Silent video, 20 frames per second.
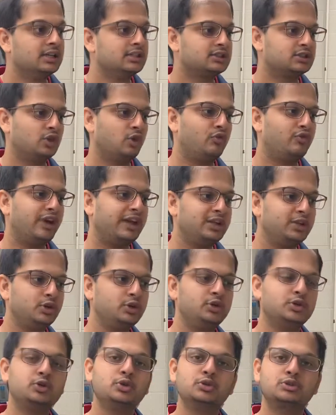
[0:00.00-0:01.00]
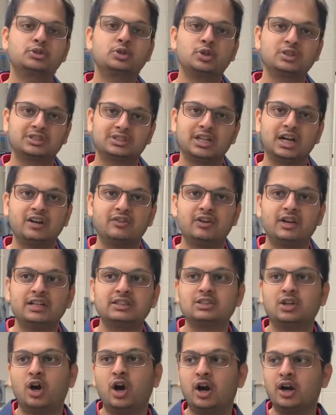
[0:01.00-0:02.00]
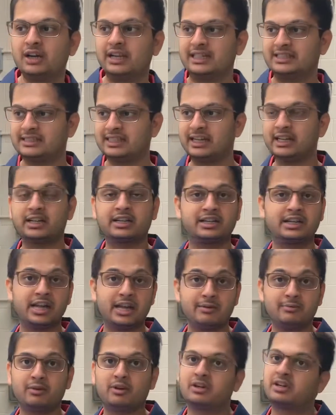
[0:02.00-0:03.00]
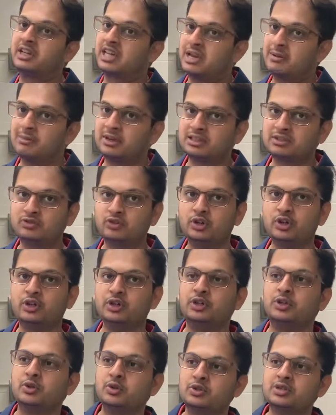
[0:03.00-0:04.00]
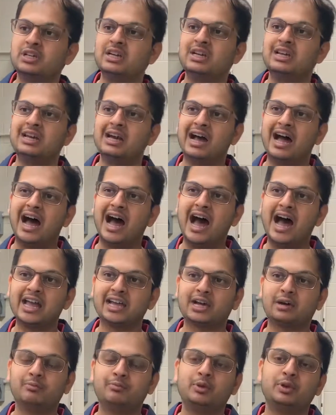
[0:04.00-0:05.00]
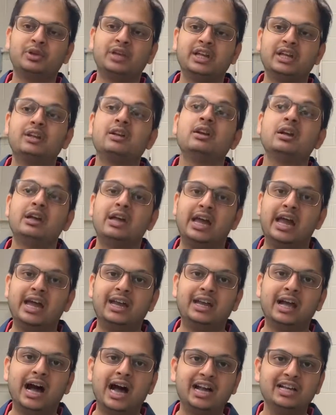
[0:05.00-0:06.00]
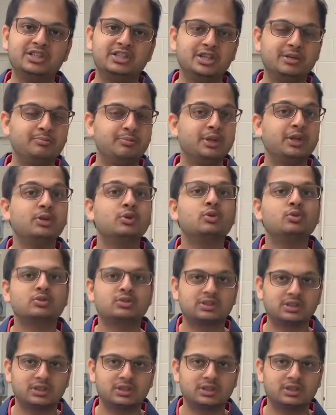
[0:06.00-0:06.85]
So when you use those servers, or let's say gamers would use high computing and high GPUs